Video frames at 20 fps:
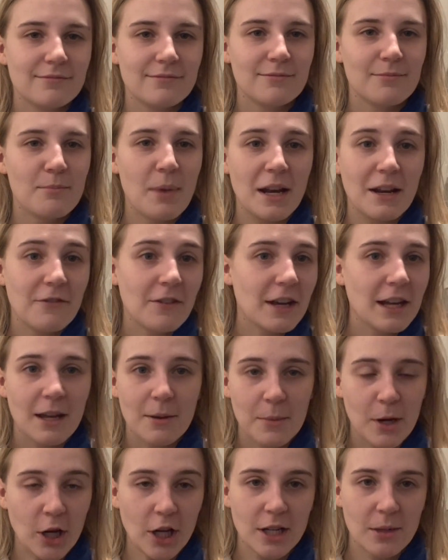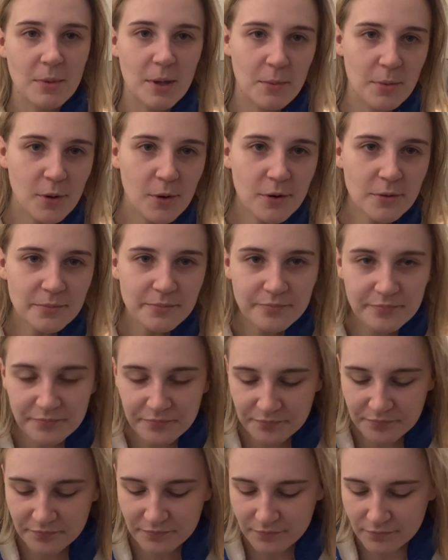benefiting American people,
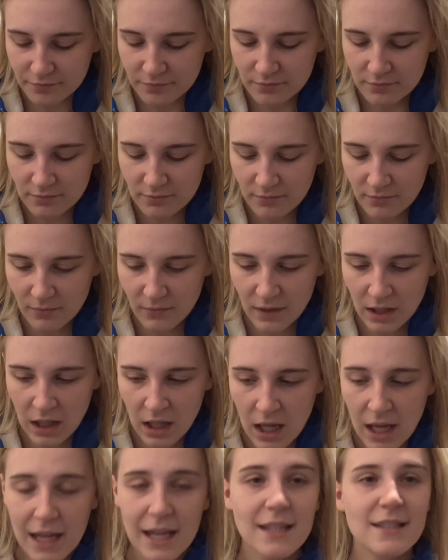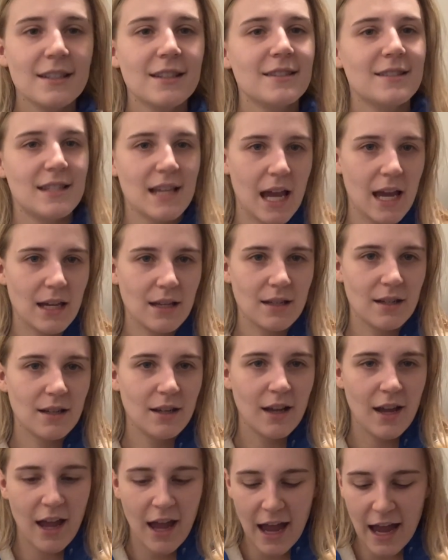is insane.
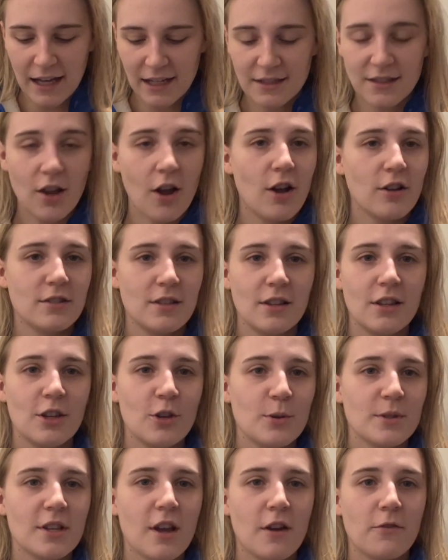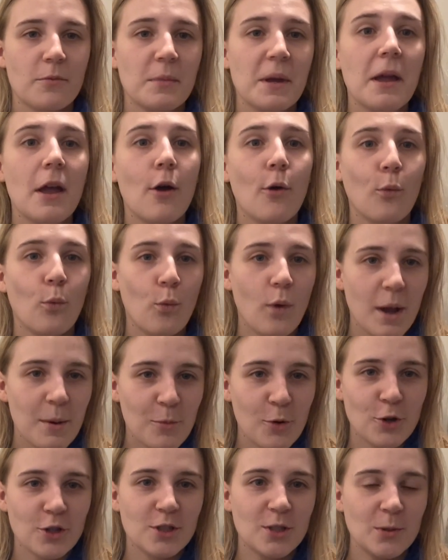And it's costing the US government way
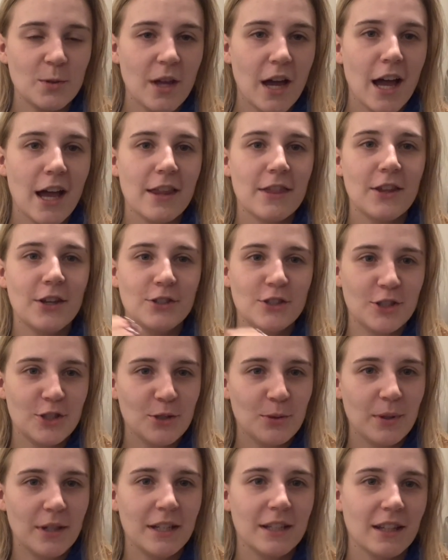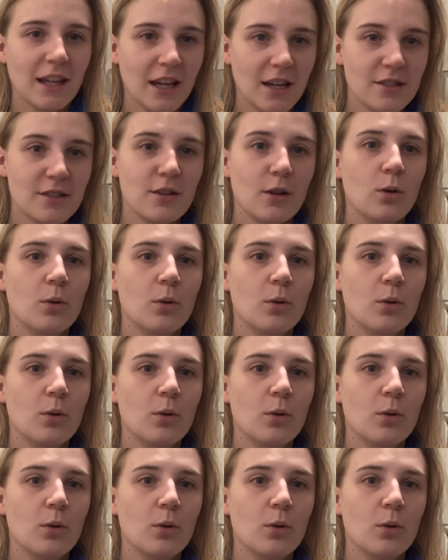more to do that than to do it in, like, a slow